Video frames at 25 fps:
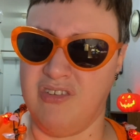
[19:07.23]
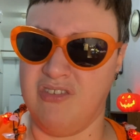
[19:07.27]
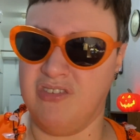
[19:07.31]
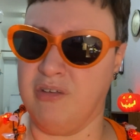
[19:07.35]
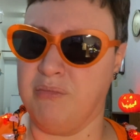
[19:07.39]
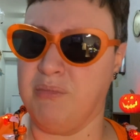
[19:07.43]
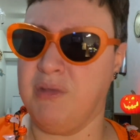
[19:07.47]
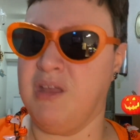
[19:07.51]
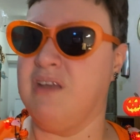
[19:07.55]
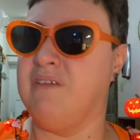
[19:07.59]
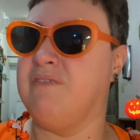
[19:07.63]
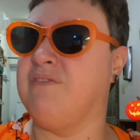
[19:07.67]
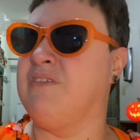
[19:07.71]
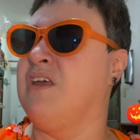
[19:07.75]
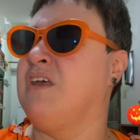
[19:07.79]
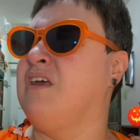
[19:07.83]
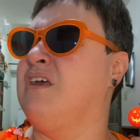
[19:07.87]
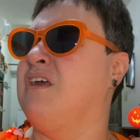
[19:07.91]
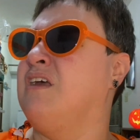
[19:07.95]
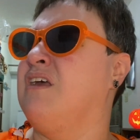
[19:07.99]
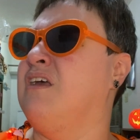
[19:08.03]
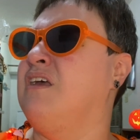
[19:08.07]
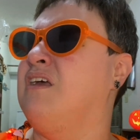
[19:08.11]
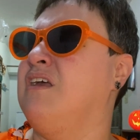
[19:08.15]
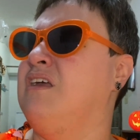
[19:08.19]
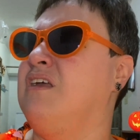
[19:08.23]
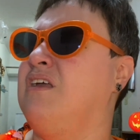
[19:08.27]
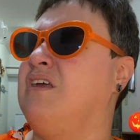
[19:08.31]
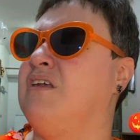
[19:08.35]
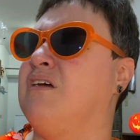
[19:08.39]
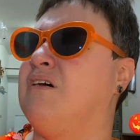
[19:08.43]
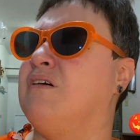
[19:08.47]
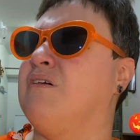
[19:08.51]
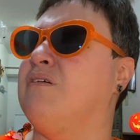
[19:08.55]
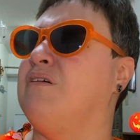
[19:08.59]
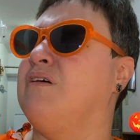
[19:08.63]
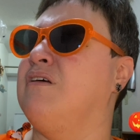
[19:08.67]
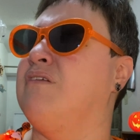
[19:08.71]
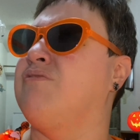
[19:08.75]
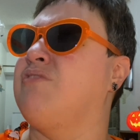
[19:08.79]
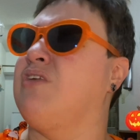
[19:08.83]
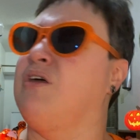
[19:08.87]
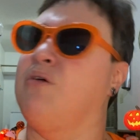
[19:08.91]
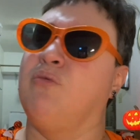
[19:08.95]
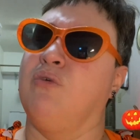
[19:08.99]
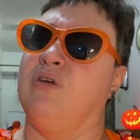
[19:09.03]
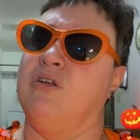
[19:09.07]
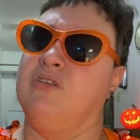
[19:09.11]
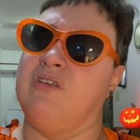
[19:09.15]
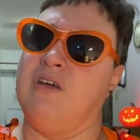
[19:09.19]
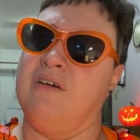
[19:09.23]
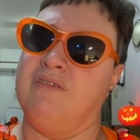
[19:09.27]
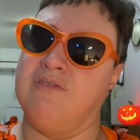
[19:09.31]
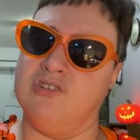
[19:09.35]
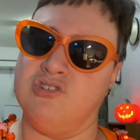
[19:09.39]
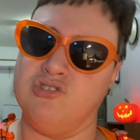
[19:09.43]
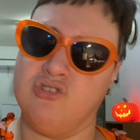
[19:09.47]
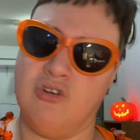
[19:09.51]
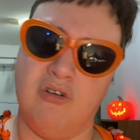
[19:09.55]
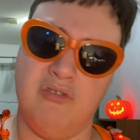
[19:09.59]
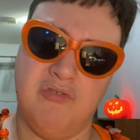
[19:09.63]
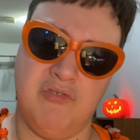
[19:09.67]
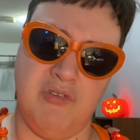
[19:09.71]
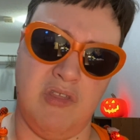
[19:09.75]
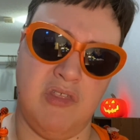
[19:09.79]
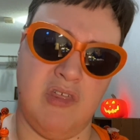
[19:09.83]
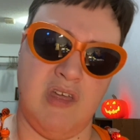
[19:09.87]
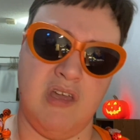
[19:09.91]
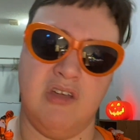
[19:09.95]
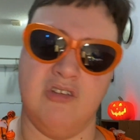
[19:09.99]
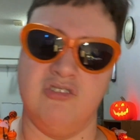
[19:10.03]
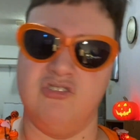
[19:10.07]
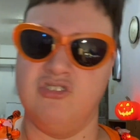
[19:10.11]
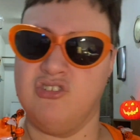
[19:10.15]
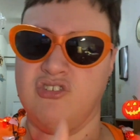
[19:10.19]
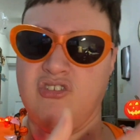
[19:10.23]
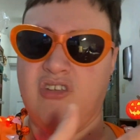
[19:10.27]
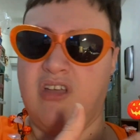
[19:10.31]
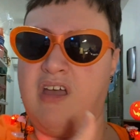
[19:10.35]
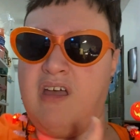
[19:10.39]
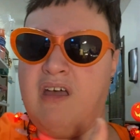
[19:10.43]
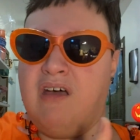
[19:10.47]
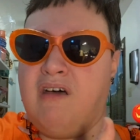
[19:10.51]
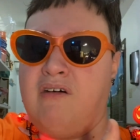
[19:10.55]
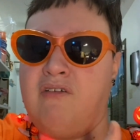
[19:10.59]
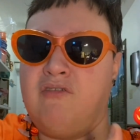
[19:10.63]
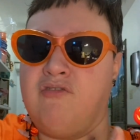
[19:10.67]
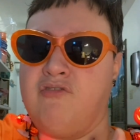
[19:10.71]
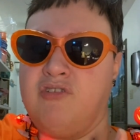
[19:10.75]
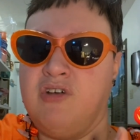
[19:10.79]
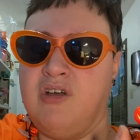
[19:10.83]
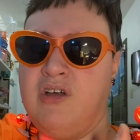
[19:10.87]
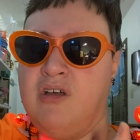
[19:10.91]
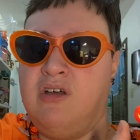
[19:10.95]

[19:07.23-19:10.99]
I mean, if, you know, if they wanted to have a trophy, they could just have